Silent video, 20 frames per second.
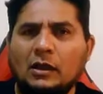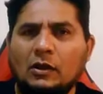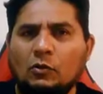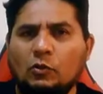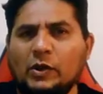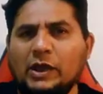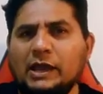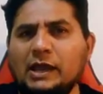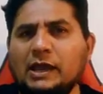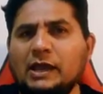
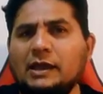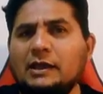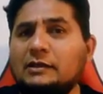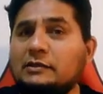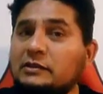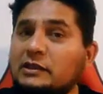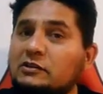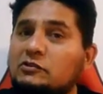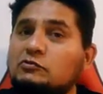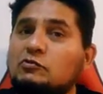We
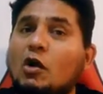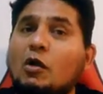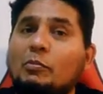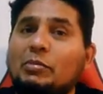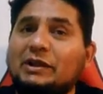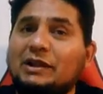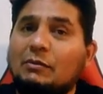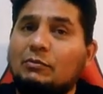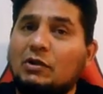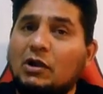need to
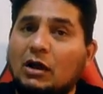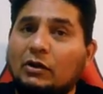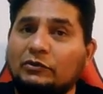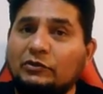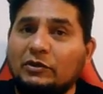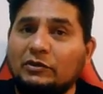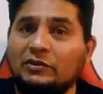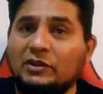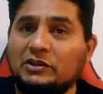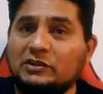open a
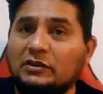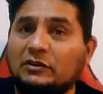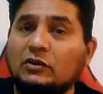browser such